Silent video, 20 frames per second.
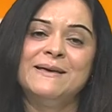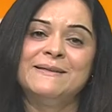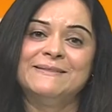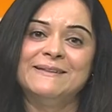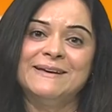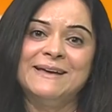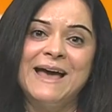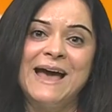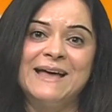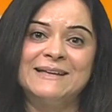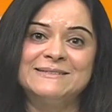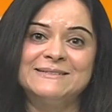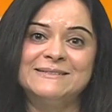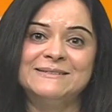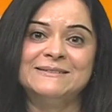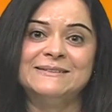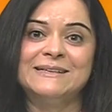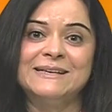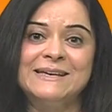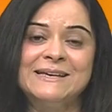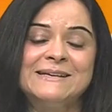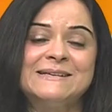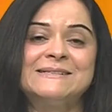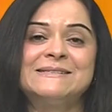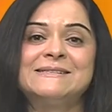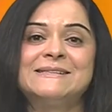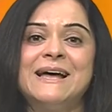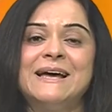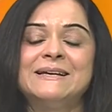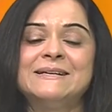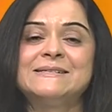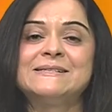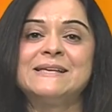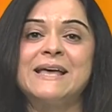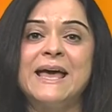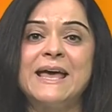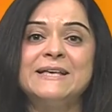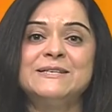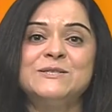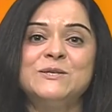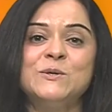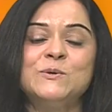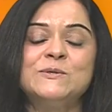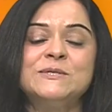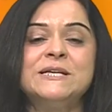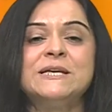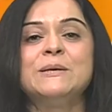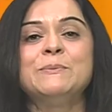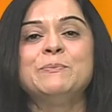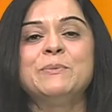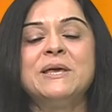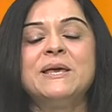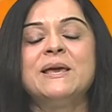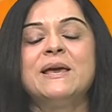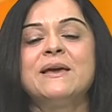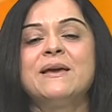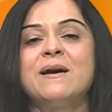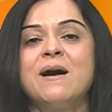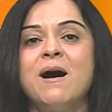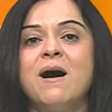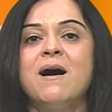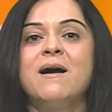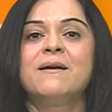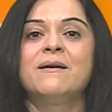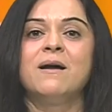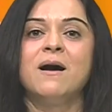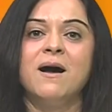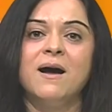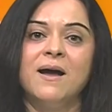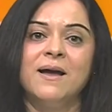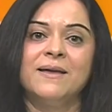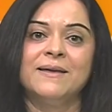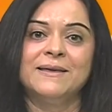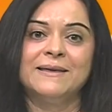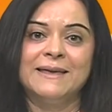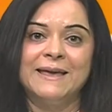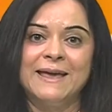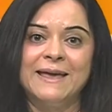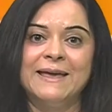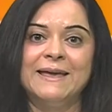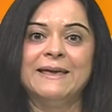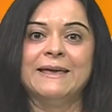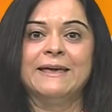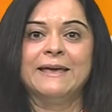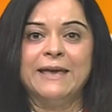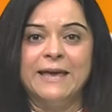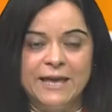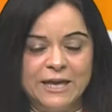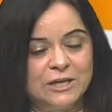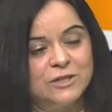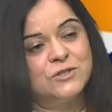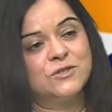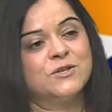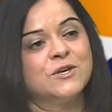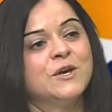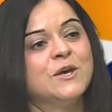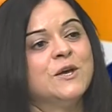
The handle is S-U-D-P-A-R-I-K-H.